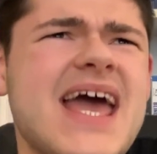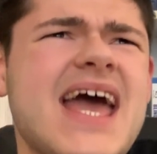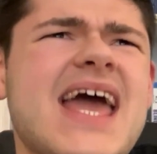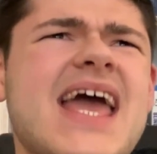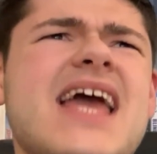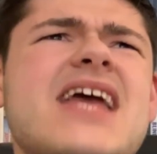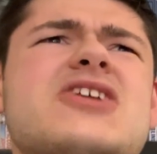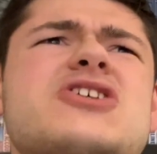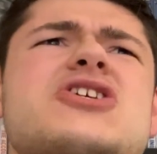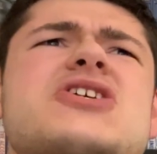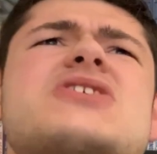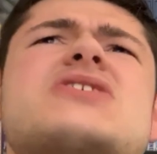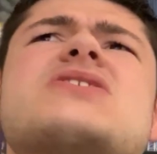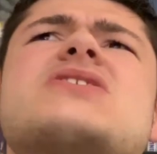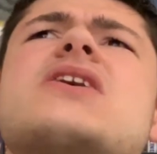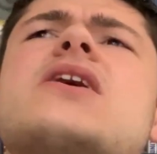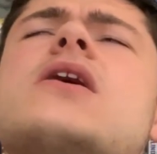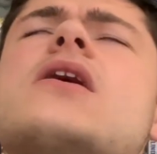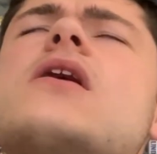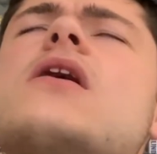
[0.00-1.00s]
it
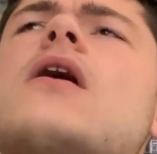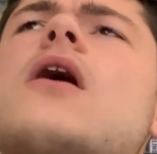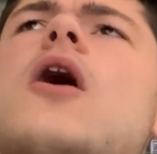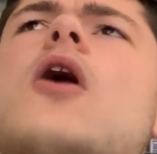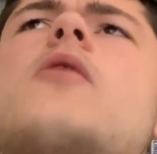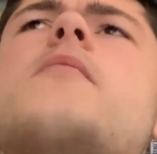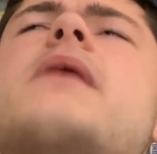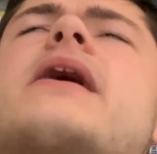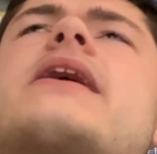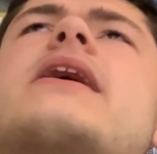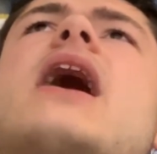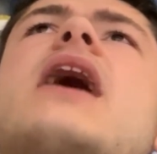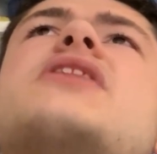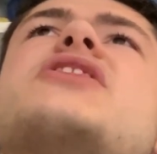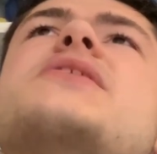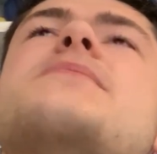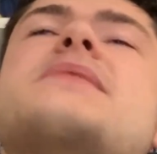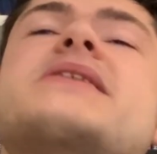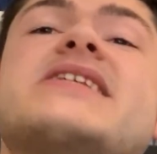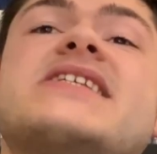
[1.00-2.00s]
just, oh my God,
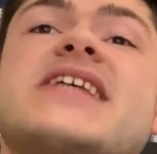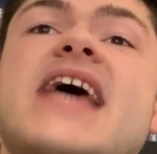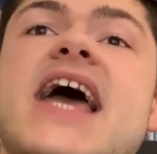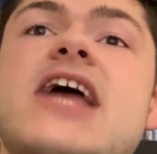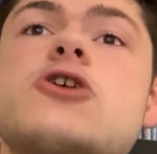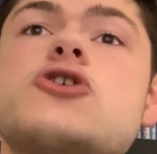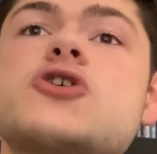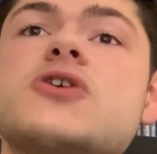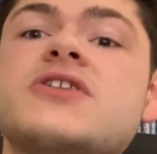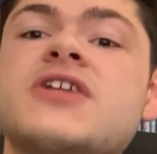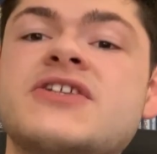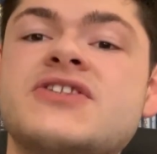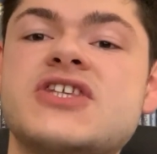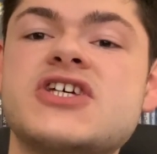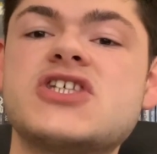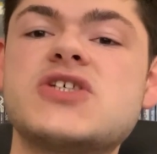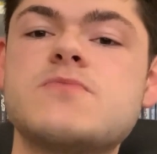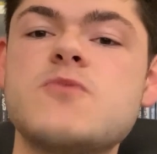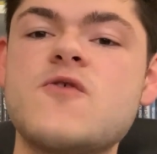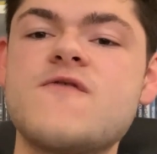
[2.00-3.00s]
the potential that
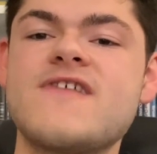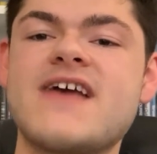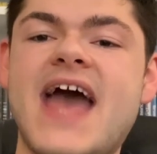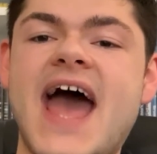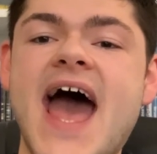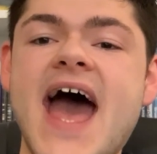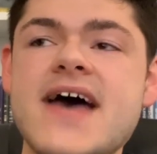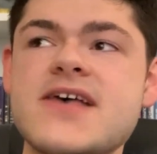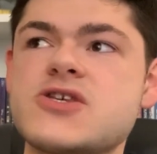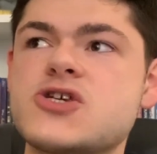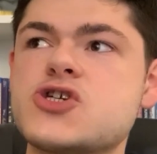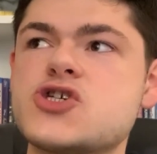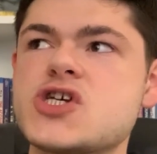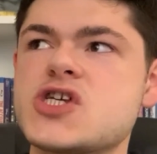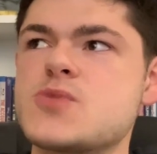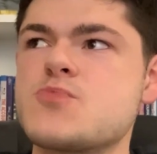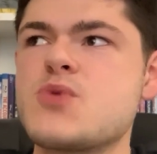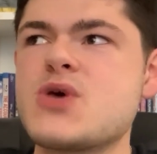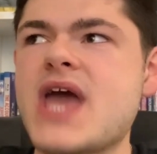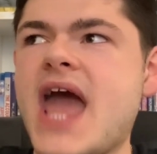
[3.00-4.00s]
this movie has to
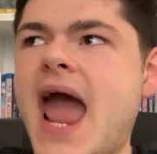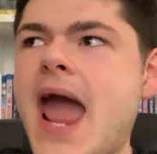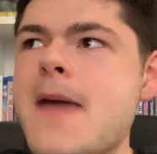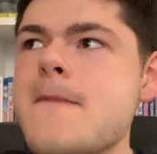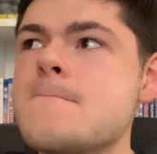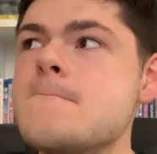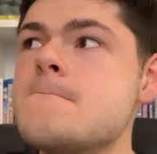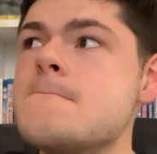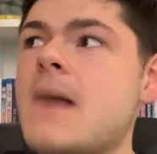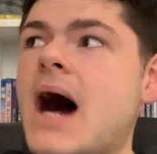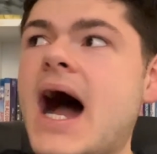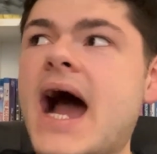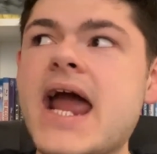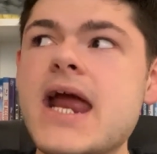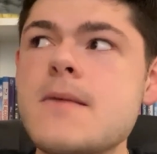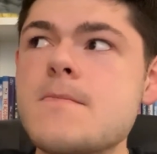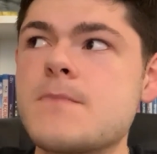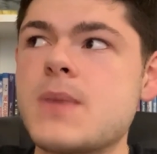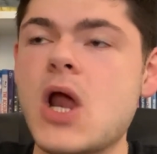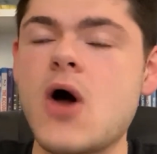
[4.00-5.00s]
just be a
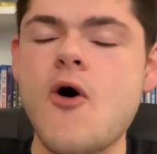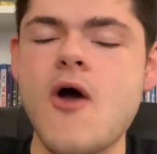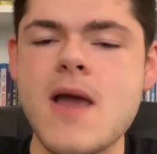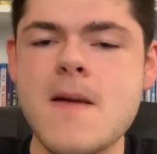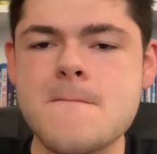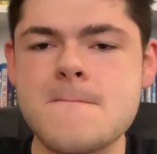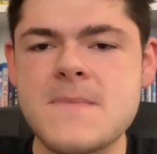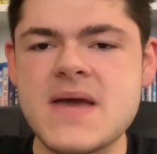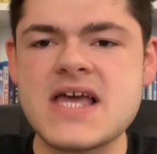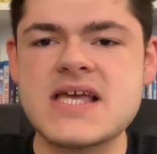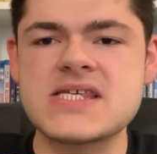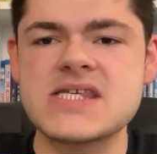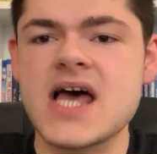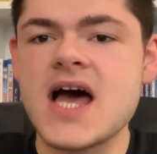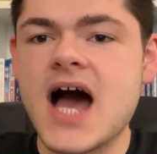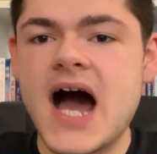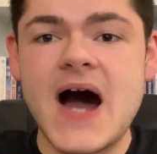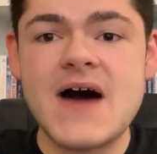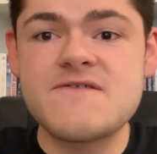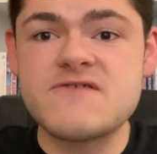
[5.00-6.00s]
mind-blowing piece
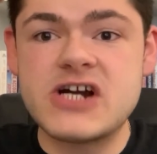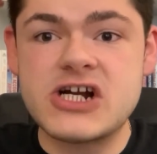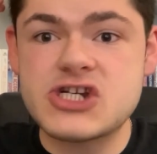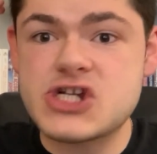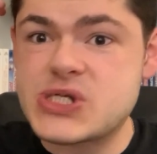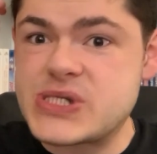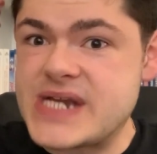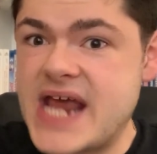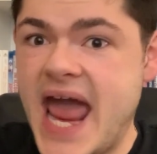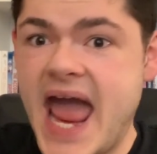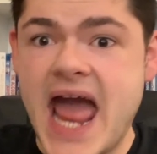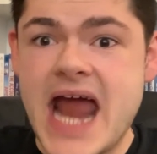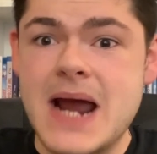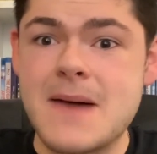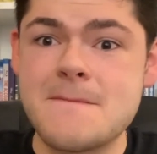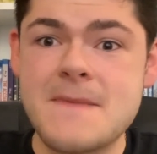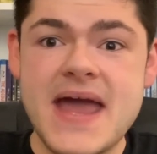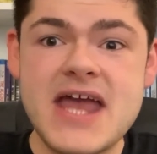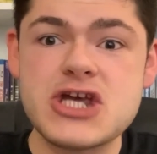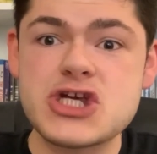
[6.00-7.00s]
of not just
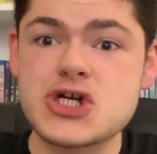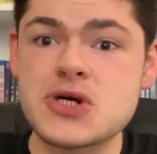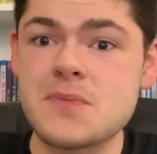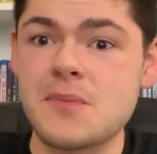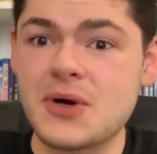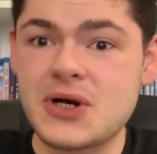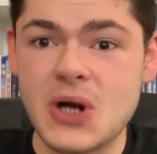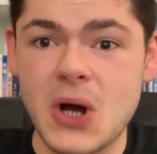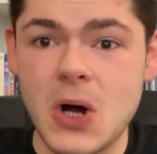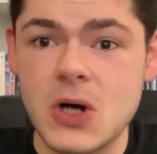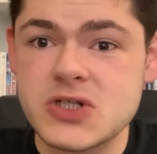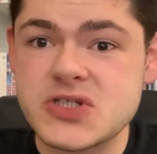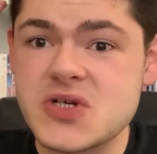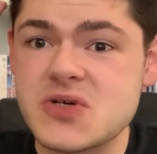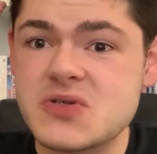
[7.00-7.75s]
animation, but also